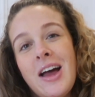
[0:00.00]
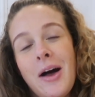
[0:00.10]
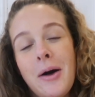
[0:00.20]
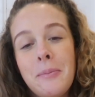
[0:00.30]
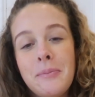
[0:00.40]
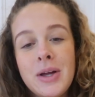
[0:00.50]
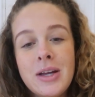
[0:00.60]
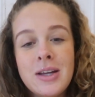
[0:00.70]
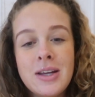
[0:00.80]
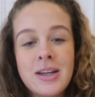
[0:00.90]

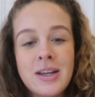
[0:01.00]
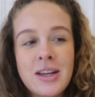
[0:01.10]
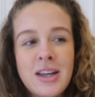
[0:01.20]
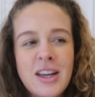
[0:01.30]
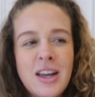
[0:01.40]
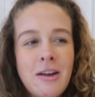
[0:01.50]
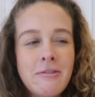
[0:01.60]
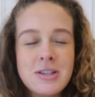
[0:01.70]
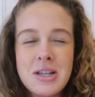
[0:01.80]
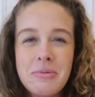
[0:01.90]

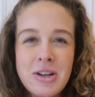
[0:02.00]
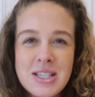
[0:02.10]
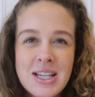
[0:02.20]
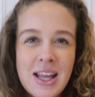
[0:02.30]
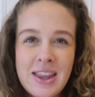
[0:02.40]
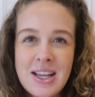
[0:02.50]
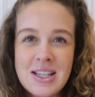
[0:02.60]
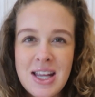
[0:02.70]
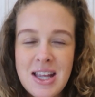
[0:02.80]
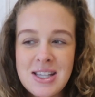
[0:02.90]
for some reason he
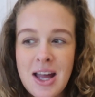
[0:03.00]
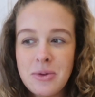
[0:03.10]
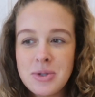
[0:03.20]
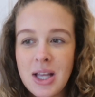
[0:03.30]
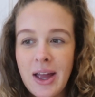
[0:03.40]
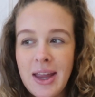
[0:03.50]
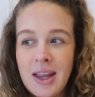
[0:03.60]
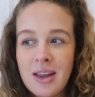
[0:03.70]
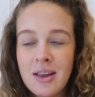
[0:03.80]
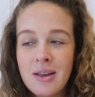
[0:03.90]
thinks it sounds
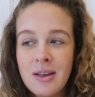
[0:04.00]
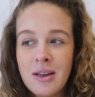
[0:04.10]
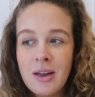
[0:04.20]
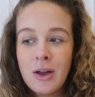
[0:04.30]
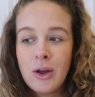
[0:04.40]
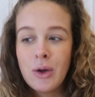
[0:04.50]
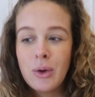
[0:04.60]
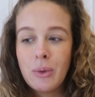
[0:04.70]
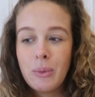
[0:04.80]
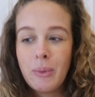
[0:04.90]
like,
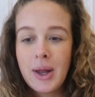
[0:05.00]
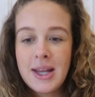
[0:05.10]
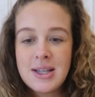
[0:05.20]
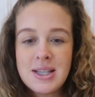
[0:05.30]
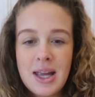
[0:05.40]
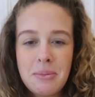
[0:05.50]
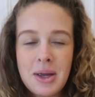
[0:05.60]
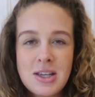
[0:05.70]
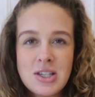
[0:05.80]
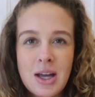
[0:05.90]
when his name
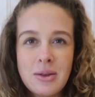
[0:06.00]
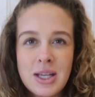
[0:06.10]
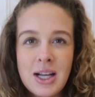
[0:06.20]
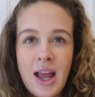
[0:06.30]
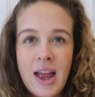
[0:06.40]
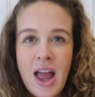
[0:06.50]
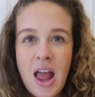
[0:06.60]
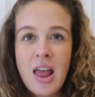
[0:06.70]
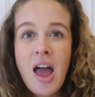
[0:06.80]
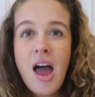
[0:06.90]
gets shouted, like
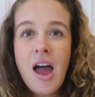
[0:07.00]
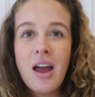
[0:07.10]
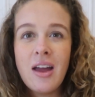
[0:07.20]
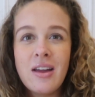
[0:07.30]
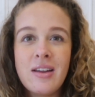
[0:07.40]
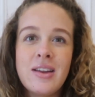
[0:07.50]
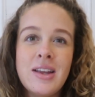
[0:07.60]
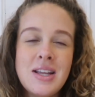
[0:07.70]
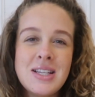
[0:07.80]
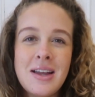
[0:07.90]
Elliot,
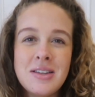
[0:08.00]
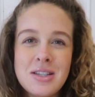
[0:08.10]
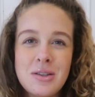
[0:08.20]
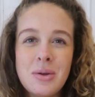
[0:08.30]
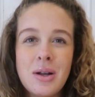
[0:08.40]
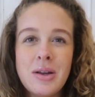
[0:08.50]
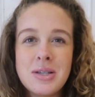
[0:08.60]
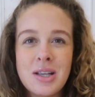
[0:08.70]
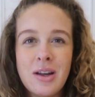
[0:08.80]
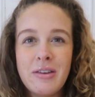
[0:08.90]
it sounds too
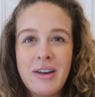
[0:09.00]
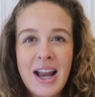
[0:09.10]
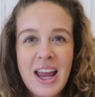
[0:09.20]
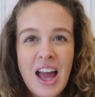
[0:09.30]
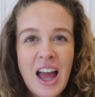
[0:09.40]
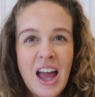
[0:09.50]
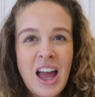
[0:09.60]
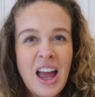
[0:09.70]
close to Aurelia.